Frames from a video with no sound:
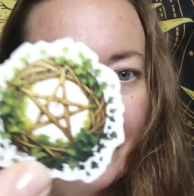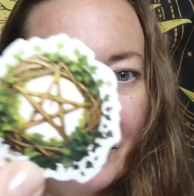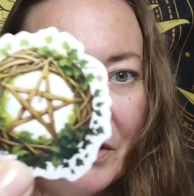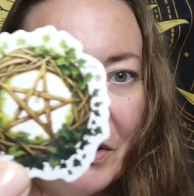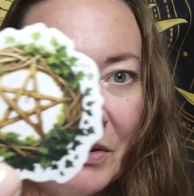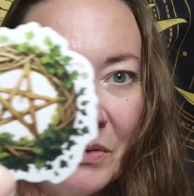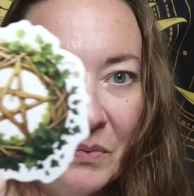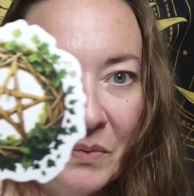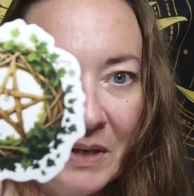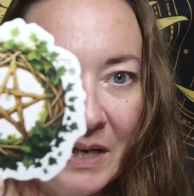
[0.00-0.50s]
And
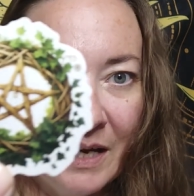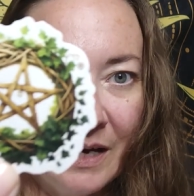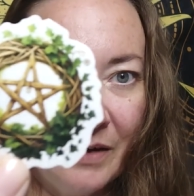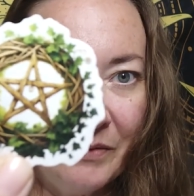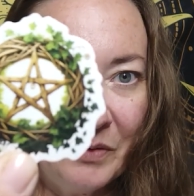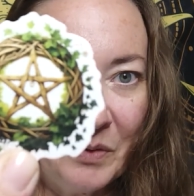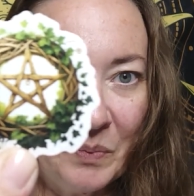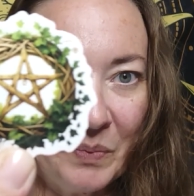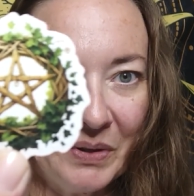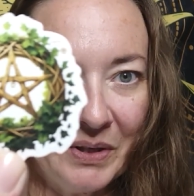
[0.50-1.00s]
then we
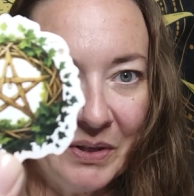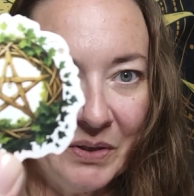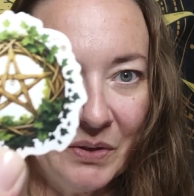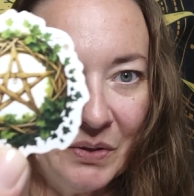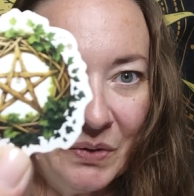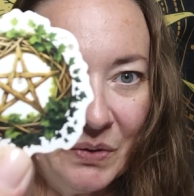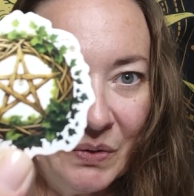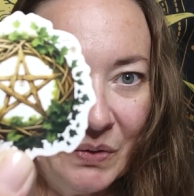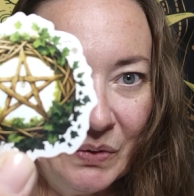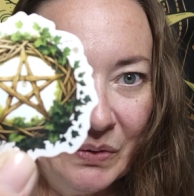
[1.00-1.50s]
have a
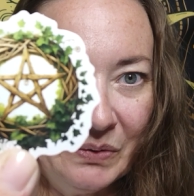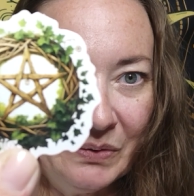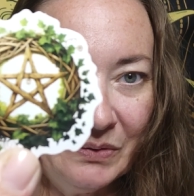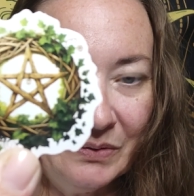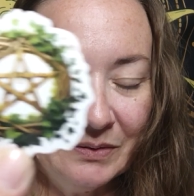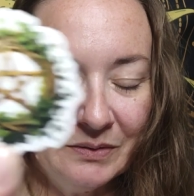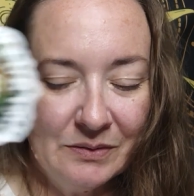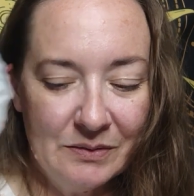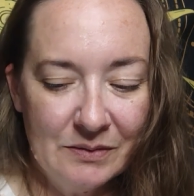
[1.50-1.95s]
pentacle